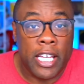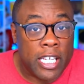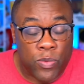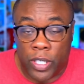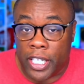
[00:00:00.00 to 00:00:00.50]
It
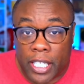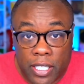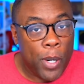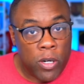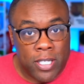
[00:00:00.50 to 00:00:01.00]
is what it
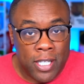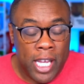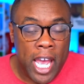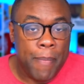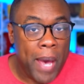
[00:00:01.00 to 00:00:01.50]
is.
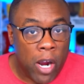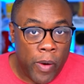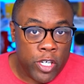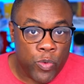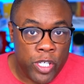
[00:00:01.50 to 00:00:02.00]
Personally, a Power
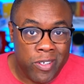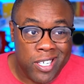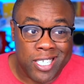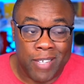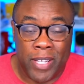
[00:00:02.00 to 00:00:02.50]
Rangers
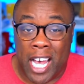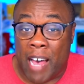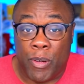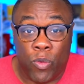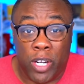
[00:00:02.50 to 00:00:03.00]
reunion is something
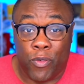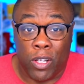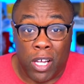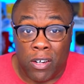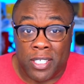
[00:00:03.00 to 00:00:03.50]
I've been wanting for a
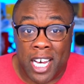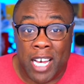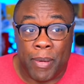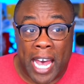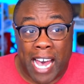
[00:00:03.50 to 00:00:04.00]
long
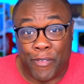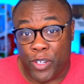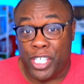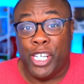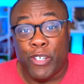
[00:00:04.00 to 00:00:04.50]
time, but after
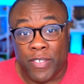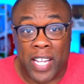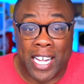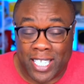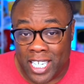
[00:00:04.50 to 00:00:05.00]
years of
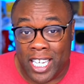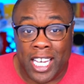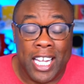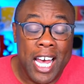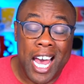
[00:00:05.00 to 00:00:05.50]
not seeing it,